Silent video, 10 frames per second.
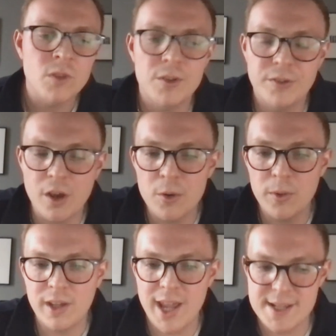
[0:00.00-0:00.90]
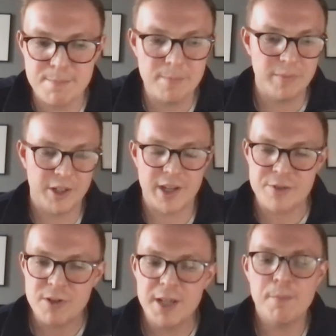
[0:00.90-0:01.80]
So it's
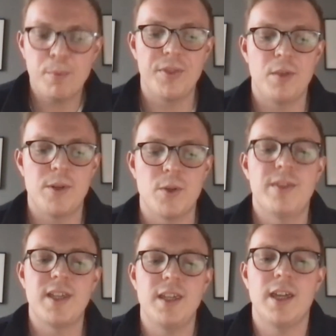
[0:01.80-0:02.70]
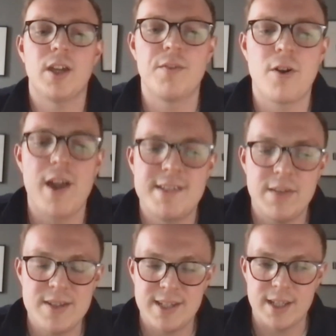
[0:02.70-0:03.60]
really important that when you're thinking of
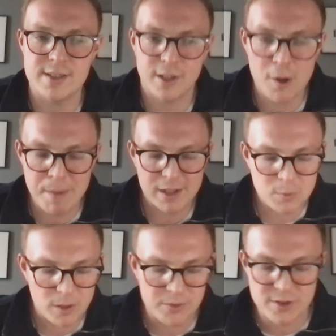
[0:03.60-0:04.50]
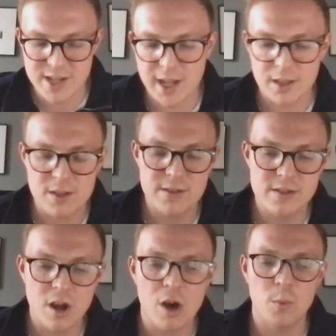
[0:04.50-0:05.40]
creativity, to go back to what I was just saying at the
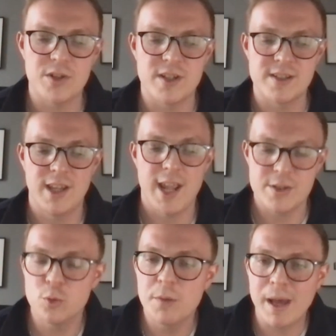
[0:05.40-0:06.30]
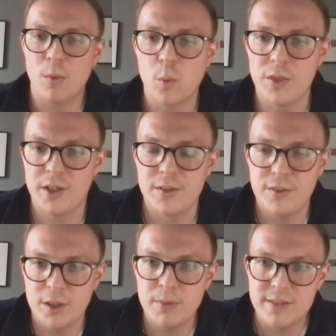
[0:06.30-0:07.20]
start, which is it's all about what the
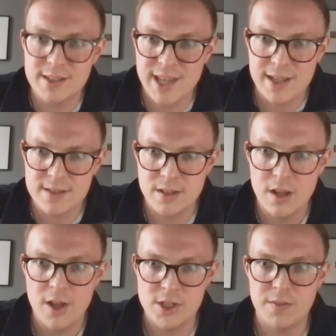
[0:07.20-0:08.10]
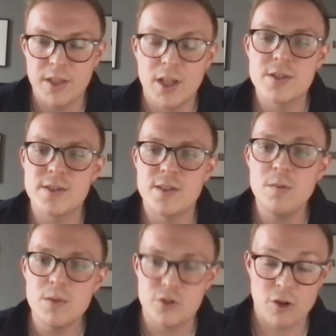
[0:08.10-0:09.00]
consumers dictate. So if the
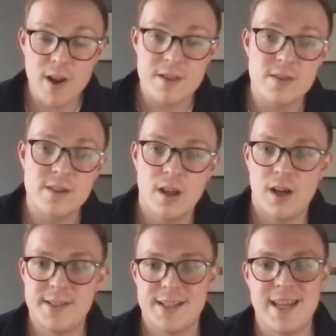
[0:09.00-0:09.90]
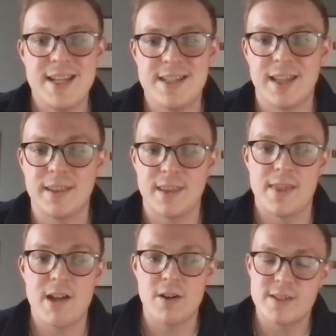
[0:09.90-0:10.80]
consumer trends are dictating that
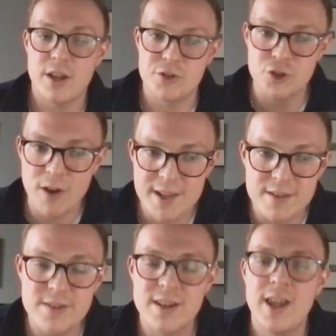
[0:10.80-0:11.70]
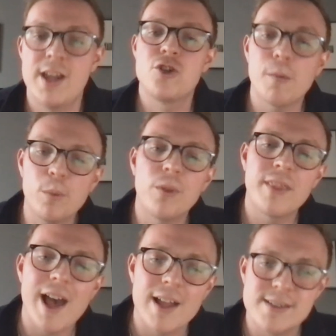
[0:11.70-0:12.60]
there are certain trends, jump on
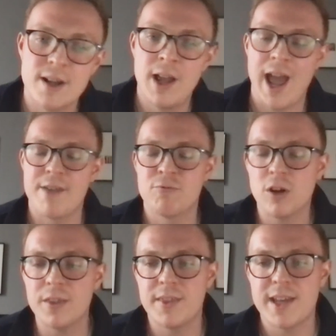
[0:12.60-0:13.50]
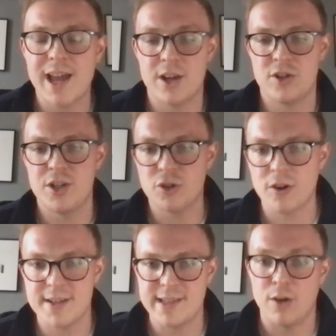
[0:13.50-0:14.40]
that, and rather than actually try
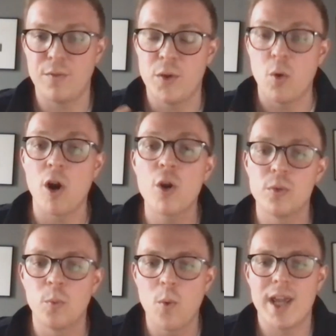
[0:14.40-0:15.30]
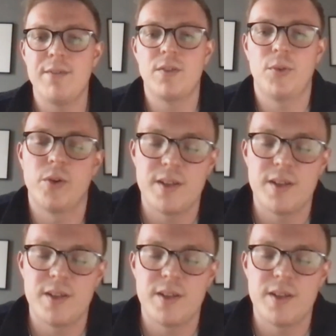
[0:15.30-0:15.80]
and set off your own wave of sort of